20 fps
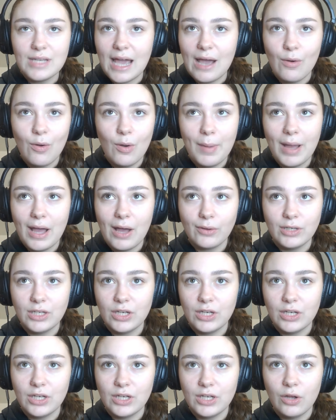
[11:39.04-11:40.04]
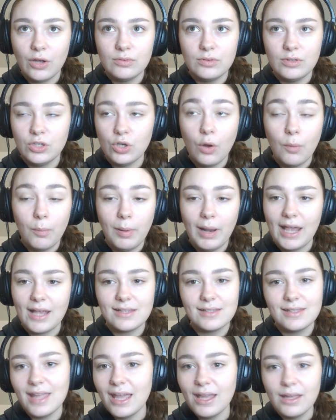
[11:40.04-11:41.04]
doubt about, young
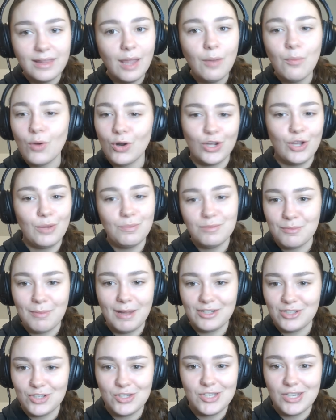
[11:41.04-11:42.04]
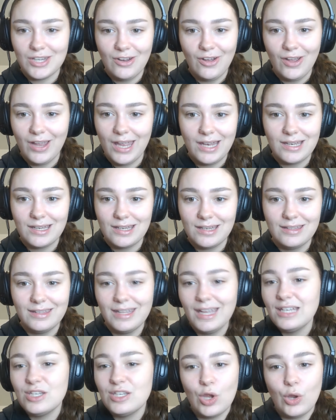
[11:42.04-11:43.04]
players. They want to come to Manchester United.
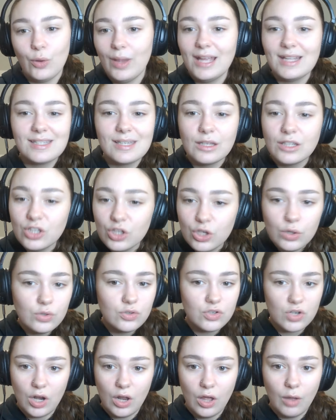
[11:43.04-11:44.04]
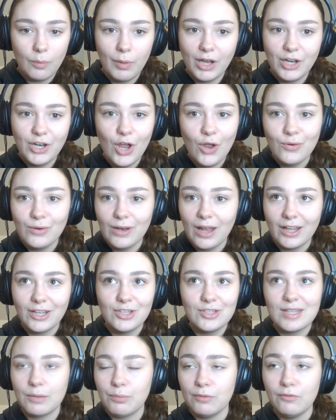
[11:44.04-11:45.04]
They do. It's a huge club. I know,
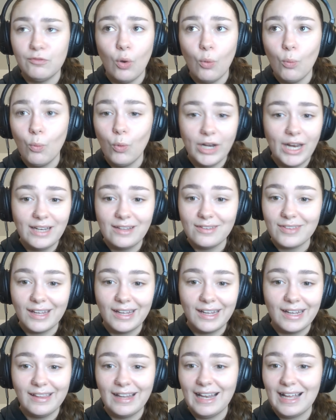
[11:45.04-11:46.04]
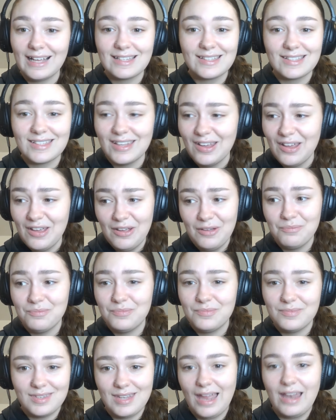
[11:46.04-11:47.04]
like you said, we've not won anything in the last
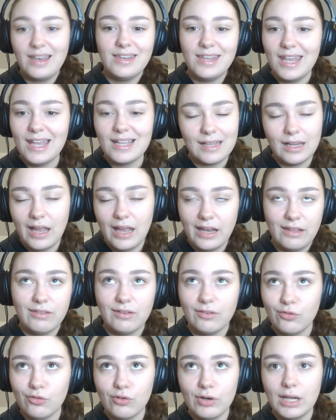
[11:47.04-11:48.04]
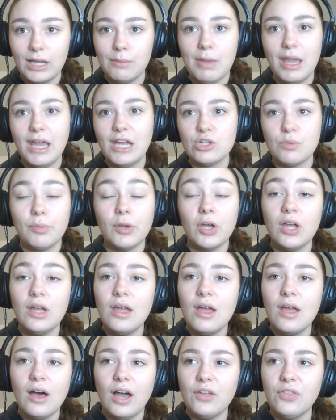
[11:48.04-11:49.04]
10 years, like anything really major, but
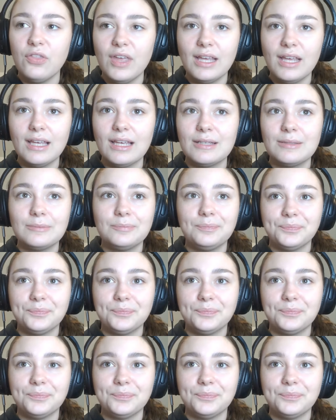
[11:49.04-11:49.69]
I think